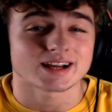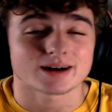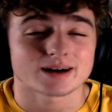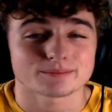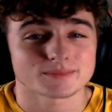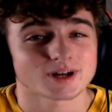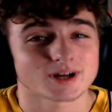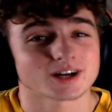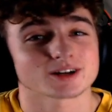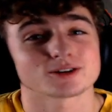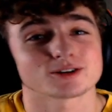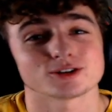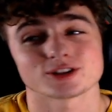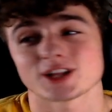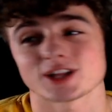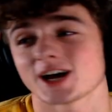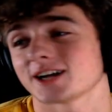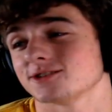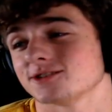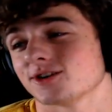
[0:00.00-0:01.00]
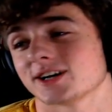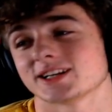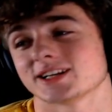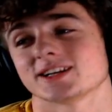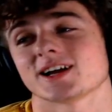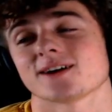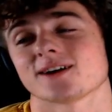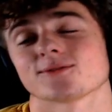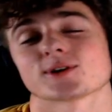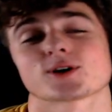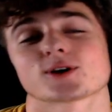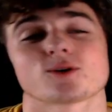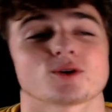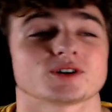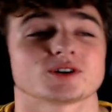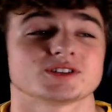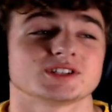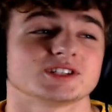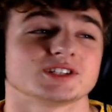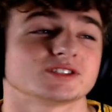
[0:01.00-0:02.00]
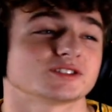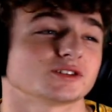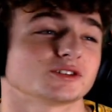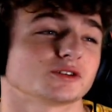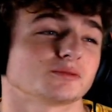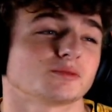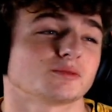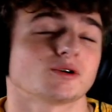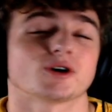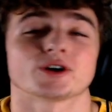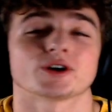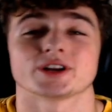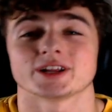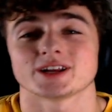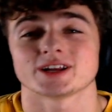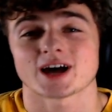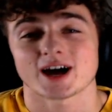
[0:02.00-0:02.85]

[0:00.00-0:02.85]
I'm not going to lie to you. I did not record these in the morning.